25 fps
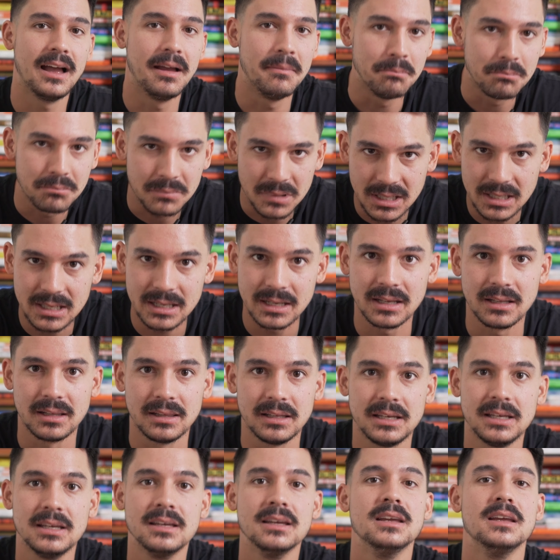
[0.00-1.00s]

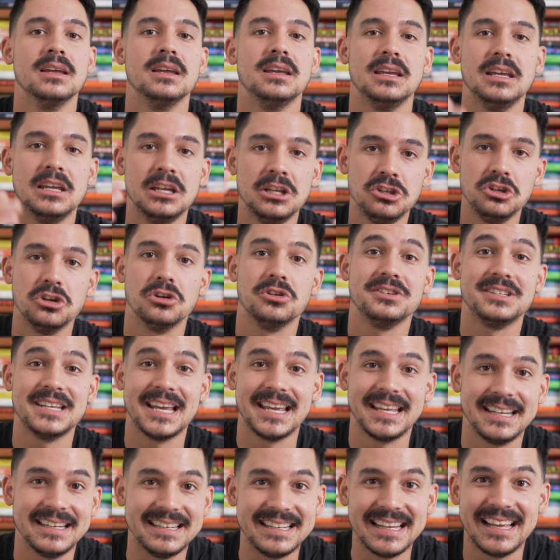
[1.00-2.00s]
immediately in your
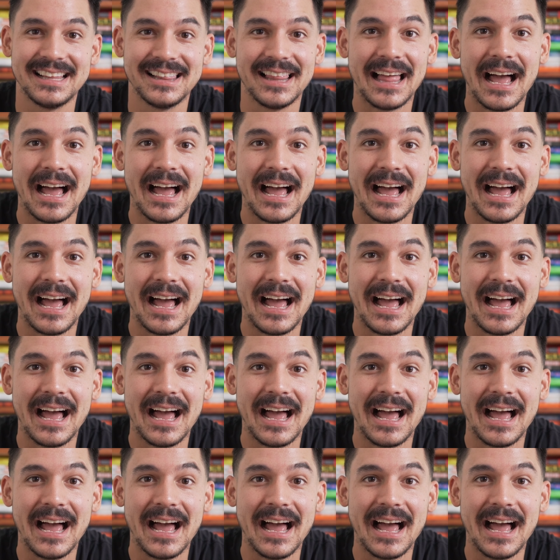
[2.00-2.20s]
day-to-day